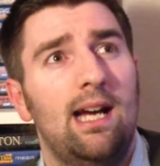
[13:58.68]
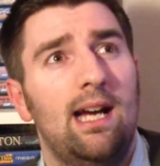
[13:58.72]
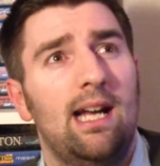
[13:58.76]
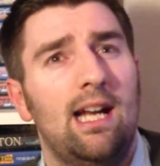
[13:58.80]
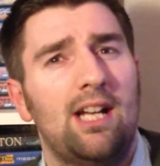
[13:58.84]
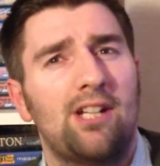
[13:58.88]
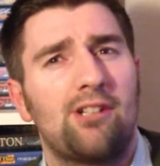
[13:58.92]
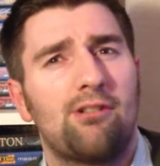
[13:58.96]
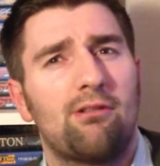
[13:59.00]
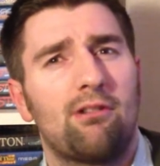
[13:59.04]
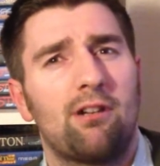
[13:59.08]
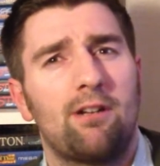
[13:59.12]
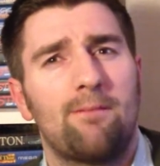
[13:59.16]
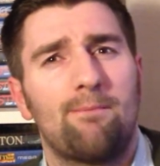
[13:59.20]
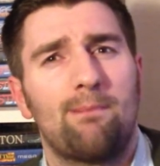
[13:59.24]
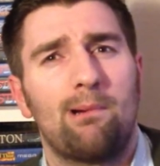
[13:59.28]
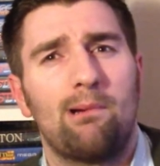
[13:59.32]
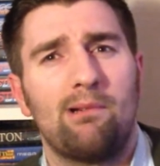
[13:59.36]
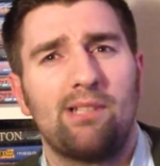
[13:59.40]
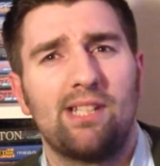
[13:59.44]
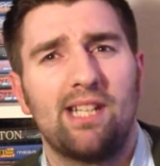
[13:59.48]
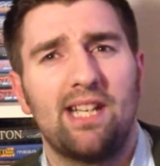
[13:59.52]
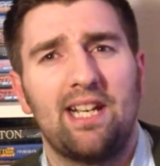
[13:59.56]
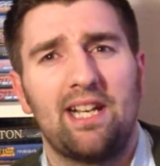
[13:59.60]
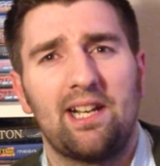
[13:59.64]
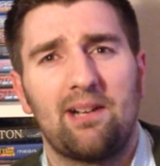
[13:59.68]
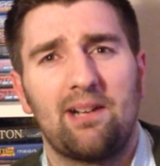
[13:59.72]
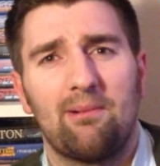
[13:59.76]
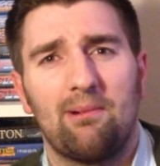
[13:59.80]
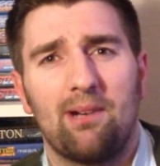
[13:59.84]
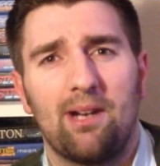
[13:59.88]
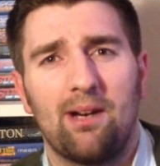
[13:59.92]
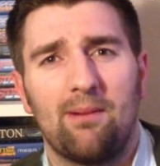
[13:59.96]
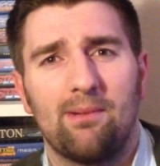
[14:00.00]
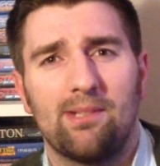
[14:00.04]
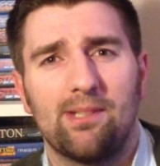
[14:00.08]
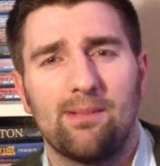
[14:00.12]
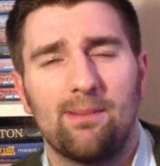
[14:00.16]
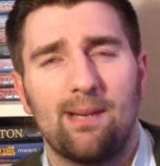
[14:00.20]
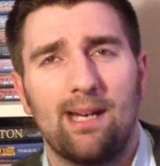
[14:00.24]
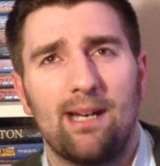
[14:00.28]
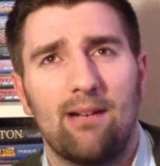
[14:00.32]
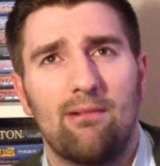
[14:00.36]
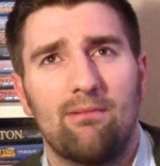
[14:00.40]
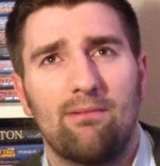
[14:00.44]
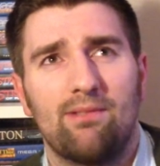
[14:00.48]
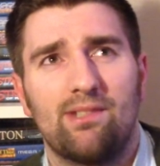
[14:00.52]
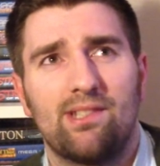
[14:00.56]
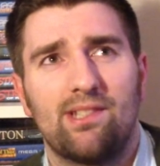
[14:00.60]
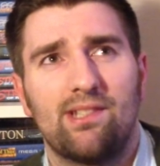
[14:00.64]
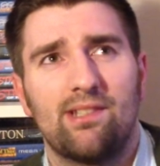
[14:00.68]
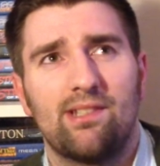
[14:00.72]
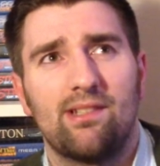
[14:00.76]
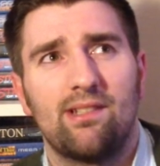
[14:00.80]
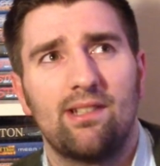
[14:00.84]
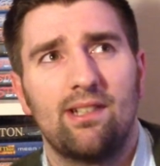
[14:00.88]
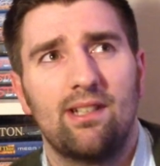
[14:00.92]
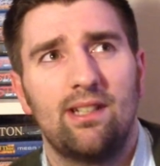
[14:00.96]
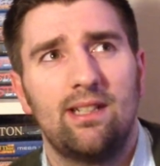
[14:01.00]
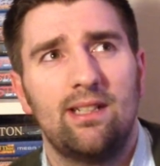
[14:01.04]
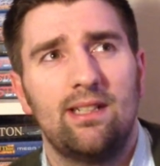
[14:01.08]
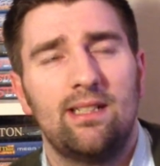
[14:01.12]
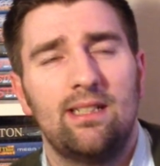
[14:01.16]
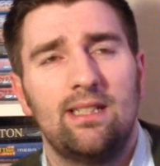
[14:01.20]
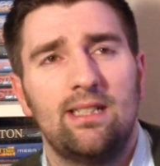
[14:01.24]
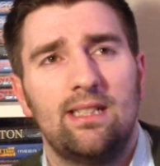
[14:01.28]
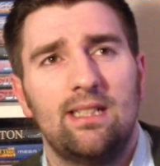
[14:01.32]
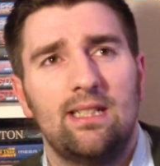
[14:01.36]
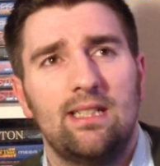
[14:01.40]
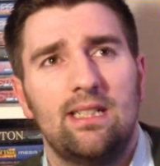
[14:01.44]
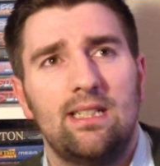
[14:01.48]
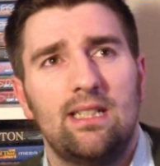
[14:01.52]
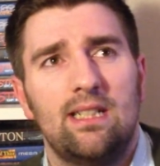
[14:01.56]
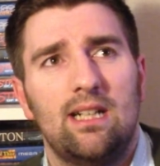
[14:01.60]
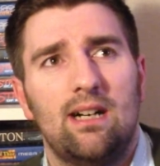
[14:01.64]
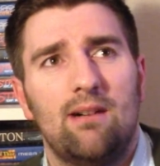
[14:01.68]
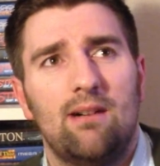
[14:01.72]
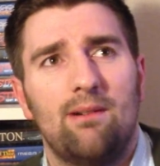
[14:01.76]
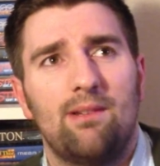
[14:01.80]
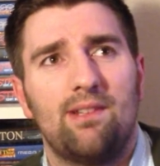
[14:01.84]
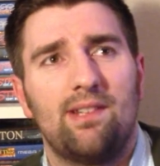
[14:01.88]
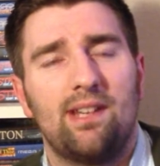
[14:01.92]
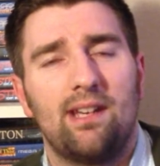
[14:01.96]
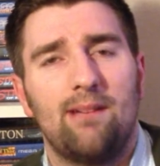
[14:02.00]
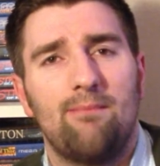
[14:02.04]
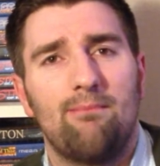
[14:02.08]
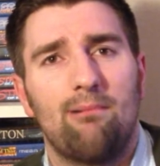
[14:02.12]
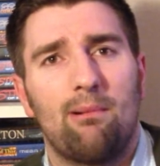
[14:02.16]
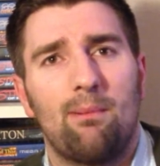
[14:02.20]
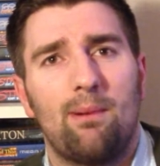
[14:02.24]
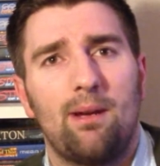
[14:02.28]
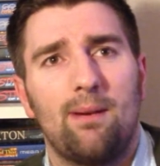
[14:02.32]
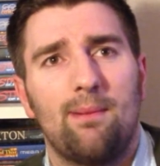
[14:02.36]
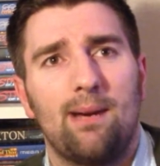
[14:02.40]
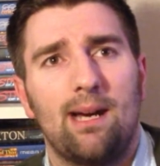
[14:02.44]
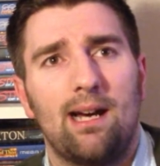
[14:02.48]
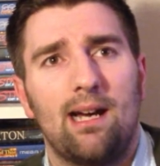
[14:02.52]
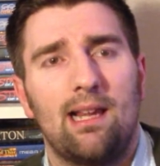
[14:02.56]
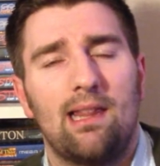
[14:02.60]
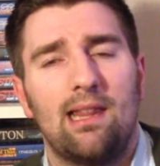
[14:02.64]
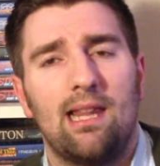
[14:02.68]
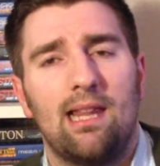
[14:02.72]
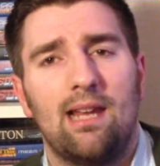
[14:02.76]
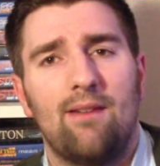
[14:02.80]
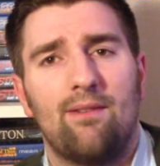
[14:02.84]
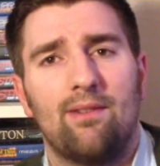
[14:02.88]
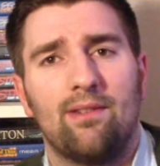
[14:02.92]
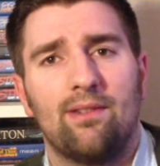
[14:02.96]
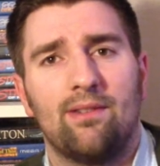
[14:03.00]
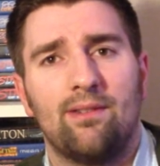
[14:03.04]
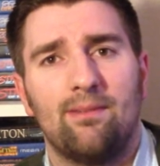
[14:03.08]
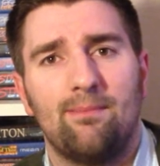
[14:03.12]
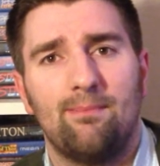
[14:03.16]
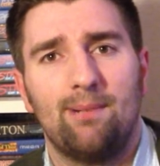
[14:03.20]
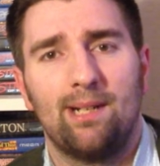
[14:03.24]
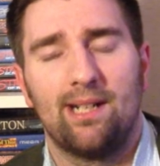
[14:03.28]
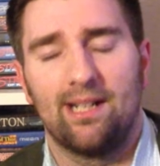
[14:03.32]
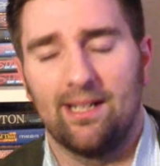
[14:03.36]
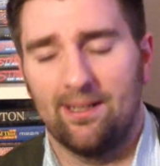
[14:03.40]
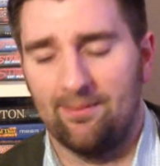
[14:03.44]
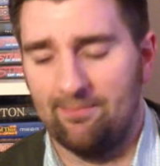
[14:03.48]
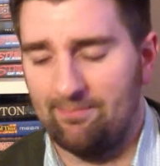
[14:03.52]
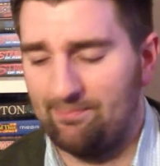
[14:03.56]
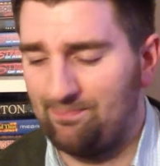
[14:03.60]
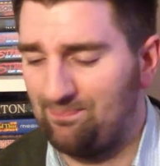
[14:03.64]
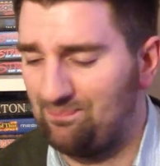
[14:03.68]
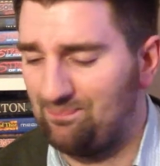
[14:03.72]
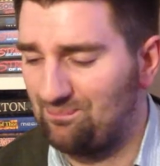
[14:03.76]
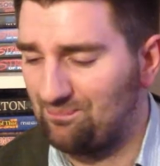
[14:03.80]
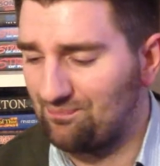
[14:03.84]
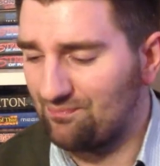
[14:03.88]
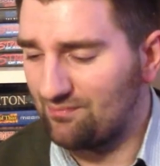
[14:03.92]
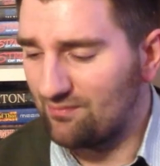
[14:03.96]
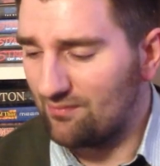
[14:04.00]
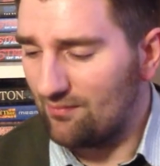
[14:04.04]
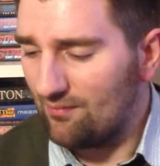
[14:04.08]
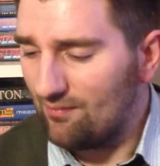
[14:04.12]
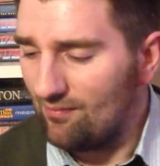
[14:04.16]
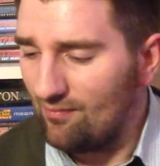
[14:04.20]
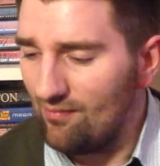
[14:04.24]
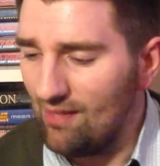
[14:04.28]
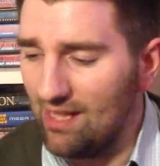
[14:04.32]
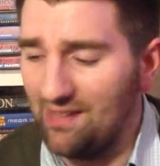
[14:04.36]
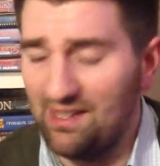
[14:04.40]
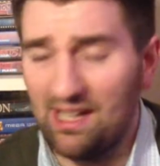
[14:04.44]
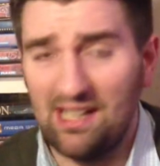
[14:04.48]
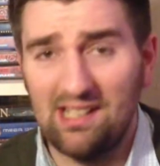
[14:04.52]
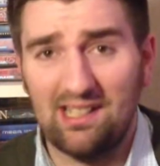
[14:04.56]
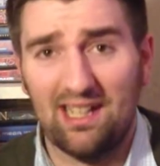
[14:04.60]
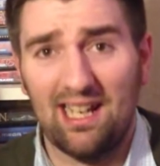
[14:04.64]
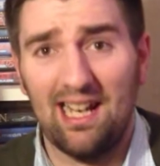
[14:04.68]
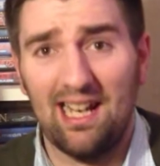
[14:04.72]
Electronic Boutique when I was about, I'd say probably about 11, but that